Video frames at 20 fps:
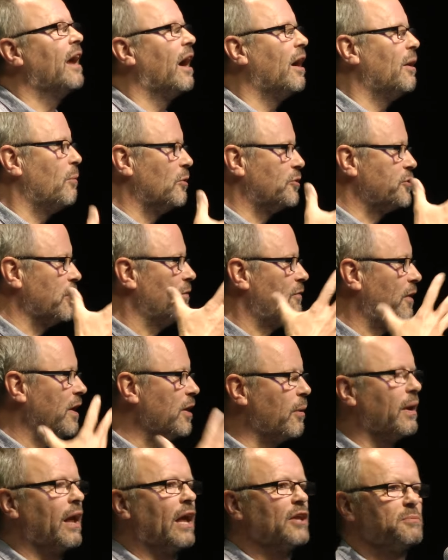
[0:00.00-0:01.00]
I will do a very
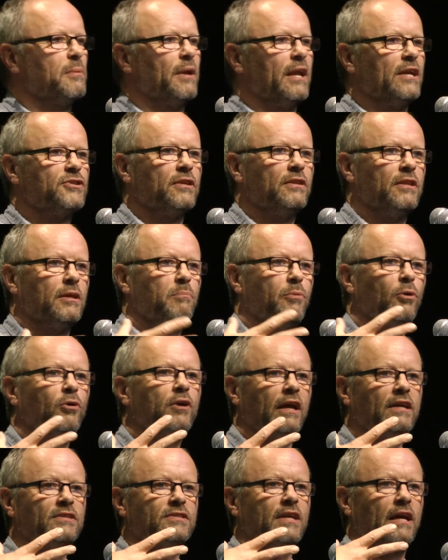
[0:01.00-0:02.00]
quick explanation. The book
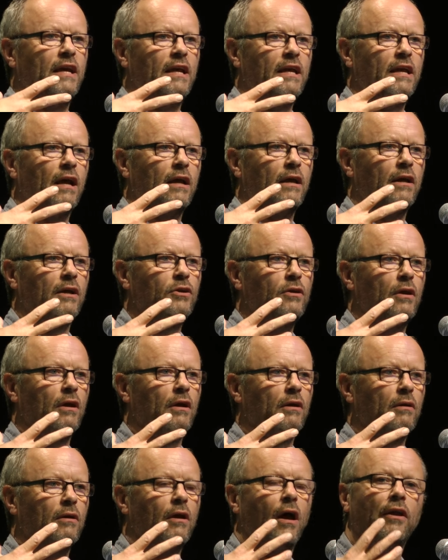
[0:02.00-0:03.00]
is a
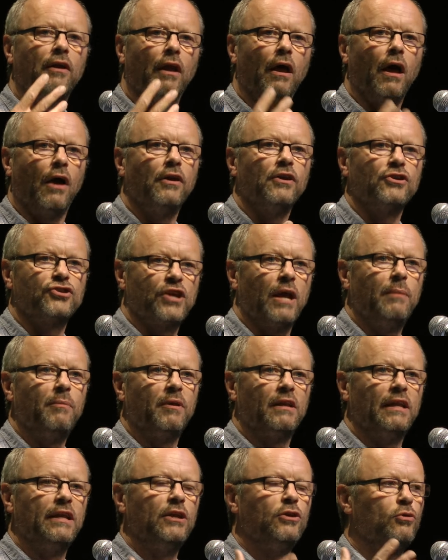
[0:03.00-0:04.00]

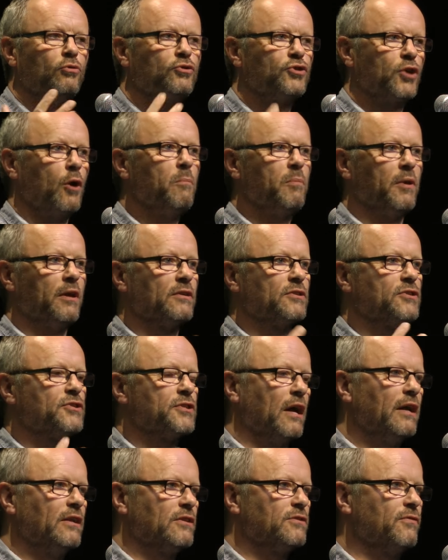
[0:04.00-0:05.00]
unashamedly utopian
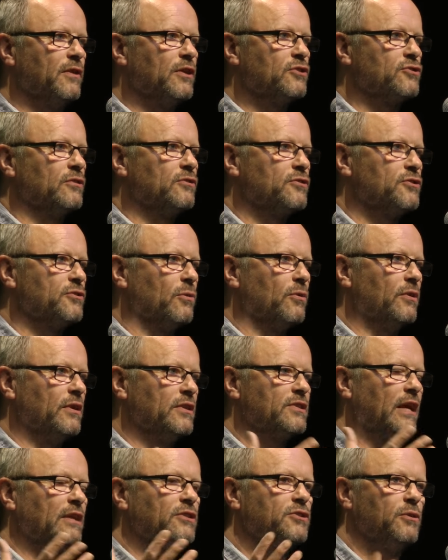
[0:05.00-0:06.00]
science fiction story
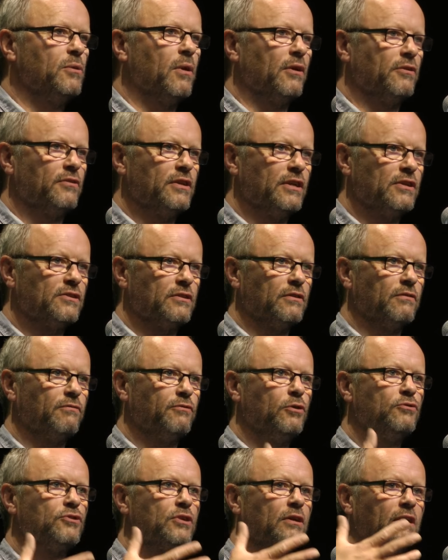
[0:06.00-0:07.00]
set 200 years in the
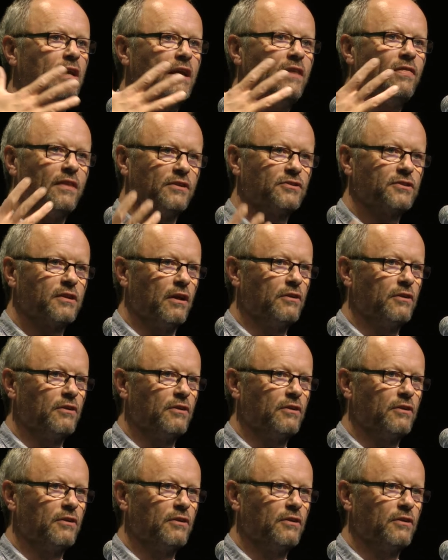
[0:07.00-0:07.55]
future in this